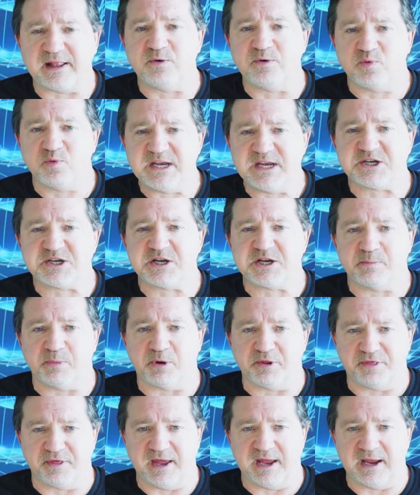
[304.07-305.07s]
reasonable
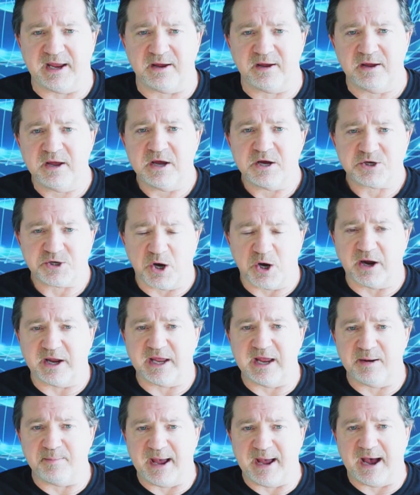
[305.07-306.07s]
thing,
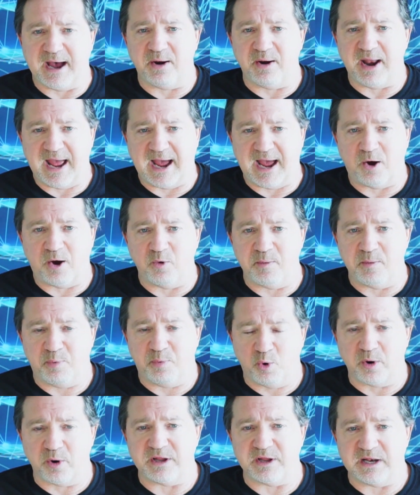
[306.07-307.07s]
talking about how
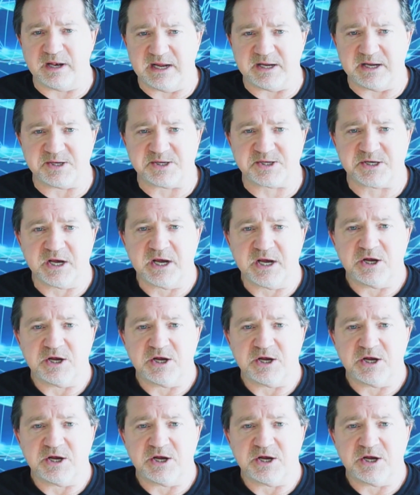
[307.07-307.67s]
important it is